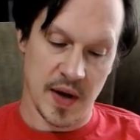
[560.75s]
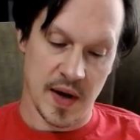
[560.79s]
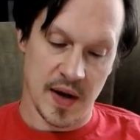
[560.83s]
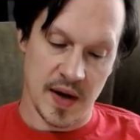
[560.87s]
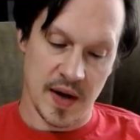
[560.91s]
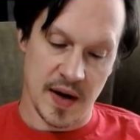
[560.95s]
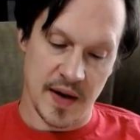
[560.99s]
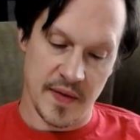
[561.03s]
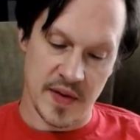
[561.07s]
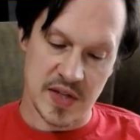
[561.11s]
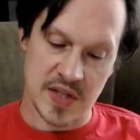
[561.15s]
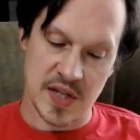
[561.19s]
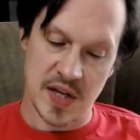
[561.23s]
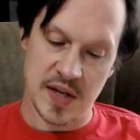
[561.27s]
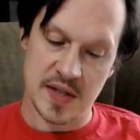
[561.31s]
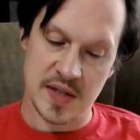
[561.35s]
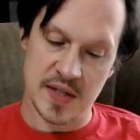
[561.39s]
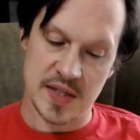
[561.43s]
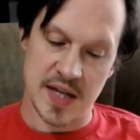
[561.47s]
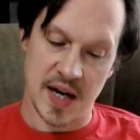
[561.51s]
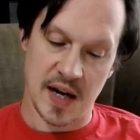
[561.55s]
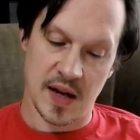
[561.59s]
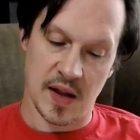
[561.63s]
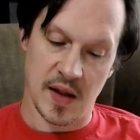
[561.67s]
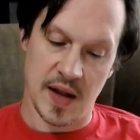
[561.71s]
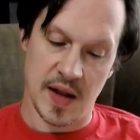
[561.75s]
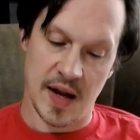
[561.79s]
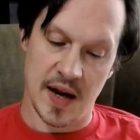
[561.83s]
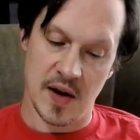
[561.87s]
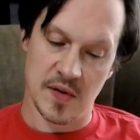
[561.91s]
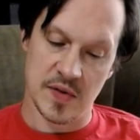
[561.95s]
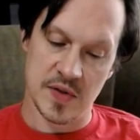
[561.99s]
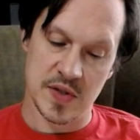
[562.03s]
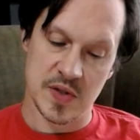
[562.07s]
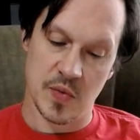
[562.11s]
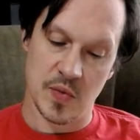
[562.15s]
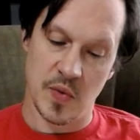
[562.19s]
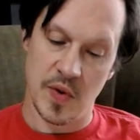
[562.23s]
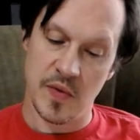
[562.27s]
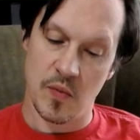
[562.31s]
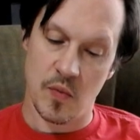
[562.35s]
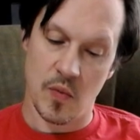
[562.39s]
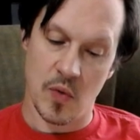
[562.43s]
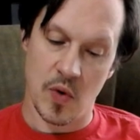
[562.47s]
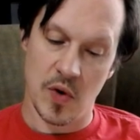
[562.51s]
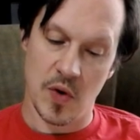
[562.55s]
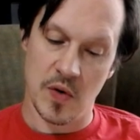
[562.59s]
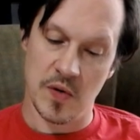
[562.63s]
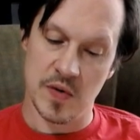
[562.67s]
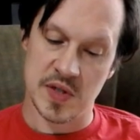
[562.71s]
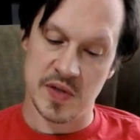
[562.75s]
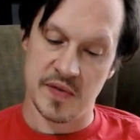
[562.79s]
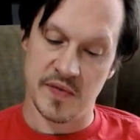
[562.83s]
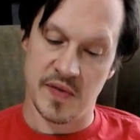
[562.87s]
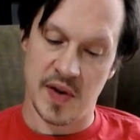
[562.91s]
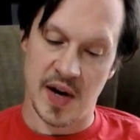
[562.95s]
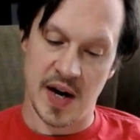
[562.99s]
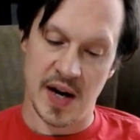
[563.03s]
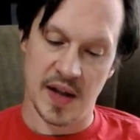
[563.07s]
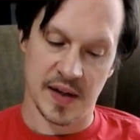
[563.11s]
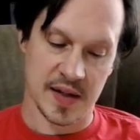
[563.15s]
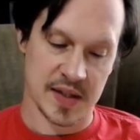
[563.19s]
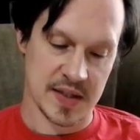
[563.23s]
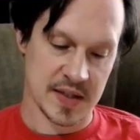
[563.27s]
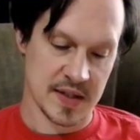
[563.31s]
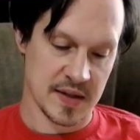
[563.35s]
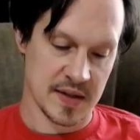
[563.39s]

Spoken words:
and the sunset clouds with rose and violet.